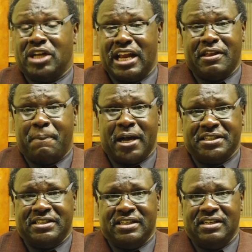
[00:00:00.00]
another
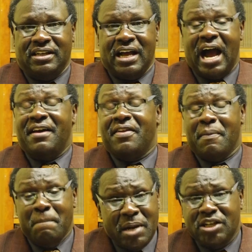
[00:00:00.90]
pastor, another
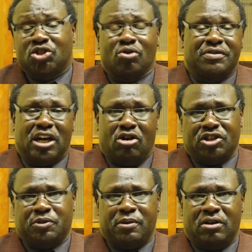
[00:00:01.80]
minister of the
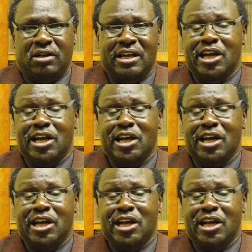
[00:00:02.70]
gospel.